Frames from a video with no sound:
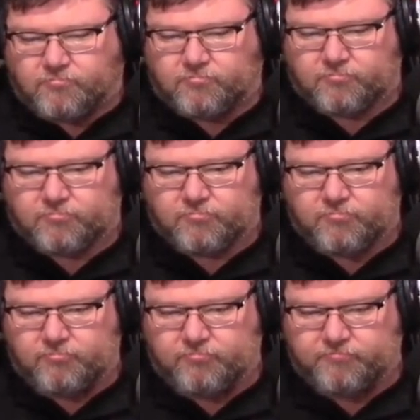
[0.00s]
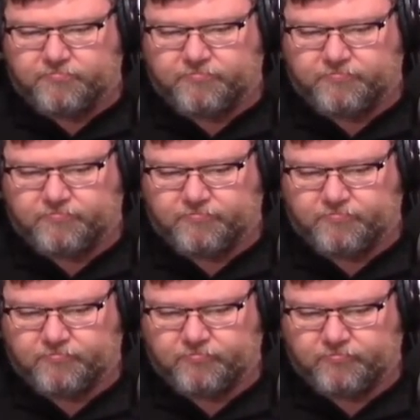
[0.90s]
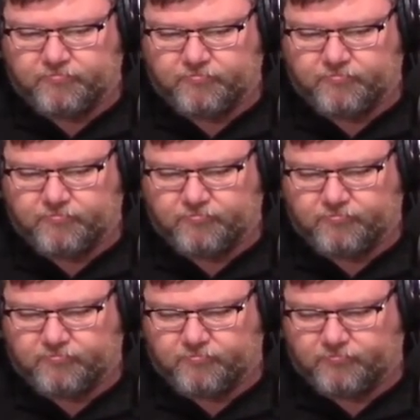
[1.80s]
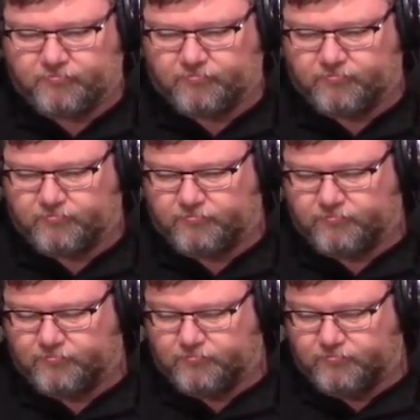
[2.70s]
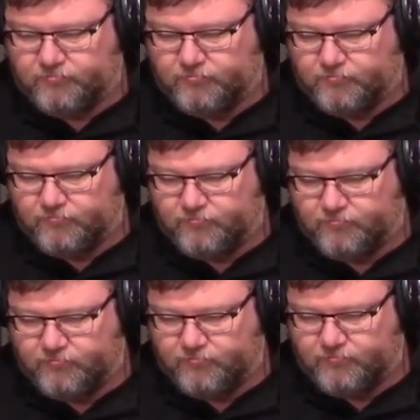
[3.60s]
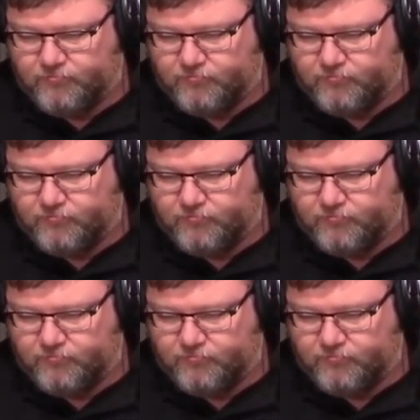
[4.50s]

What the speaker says: This person isn't speaking.